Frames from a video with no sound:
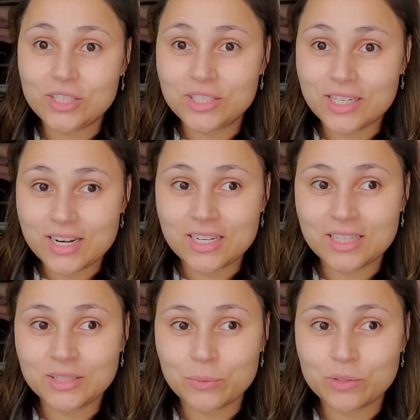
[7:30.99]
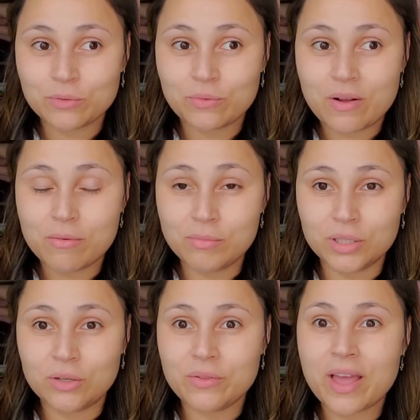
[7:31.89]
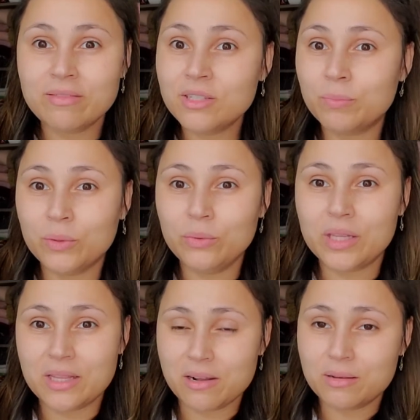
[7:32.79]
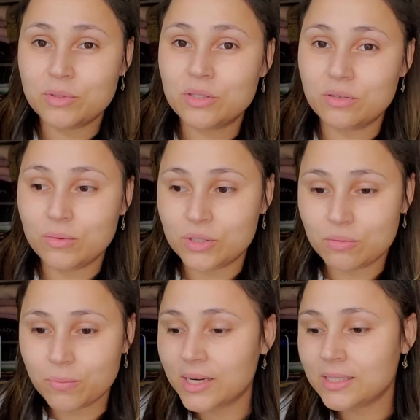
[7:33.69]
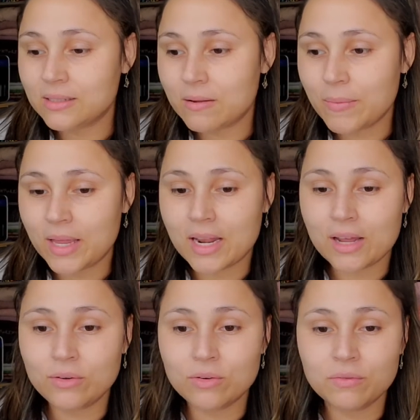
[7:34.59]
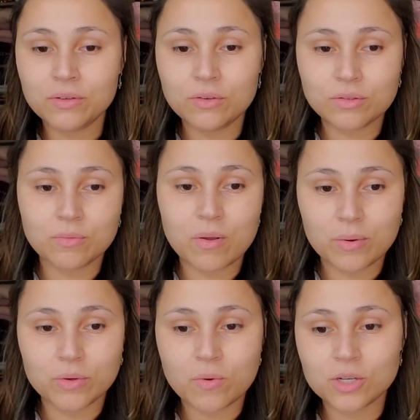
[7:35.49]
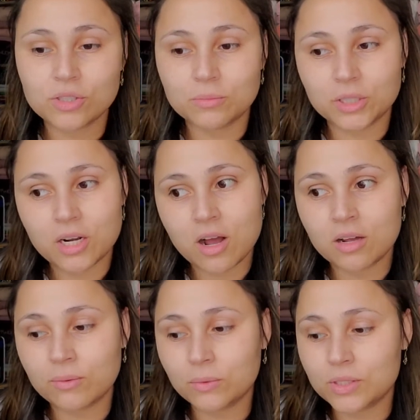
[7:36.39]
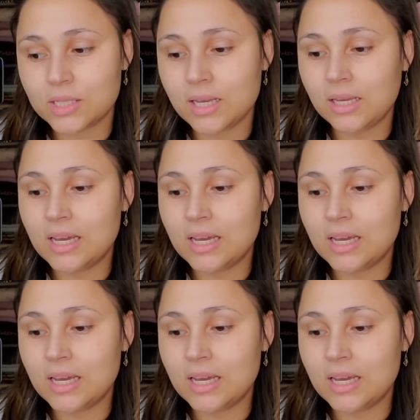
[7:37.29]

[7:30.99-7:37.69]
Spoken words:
Did not like the ones from 5 and Below. They have this blue thing that comes through once you press them, and I don't know if it goes away when you wash them or not. We'll see.